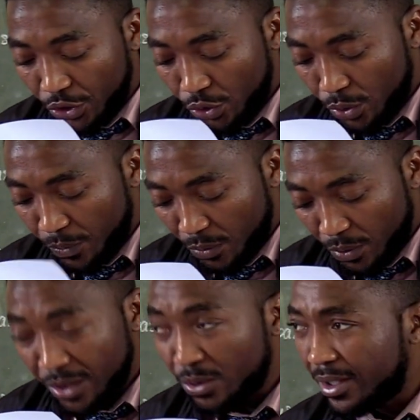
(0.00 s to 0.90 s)
Sure.
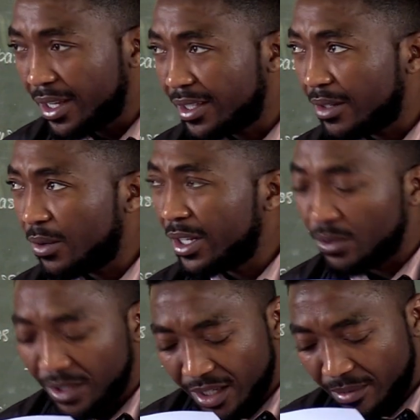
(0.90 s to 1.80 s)
Where do we
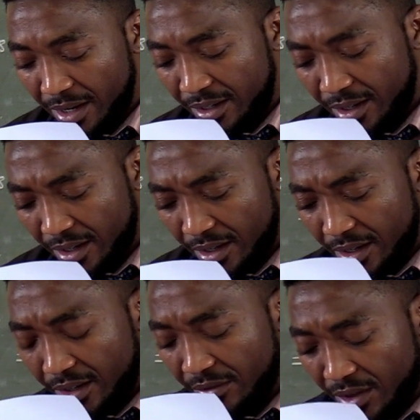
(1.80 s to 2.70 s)
determine
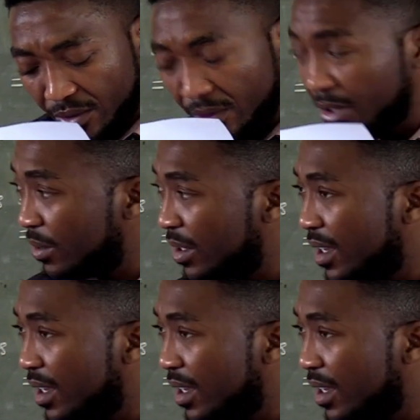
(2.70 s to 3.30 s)
the D value? Where do we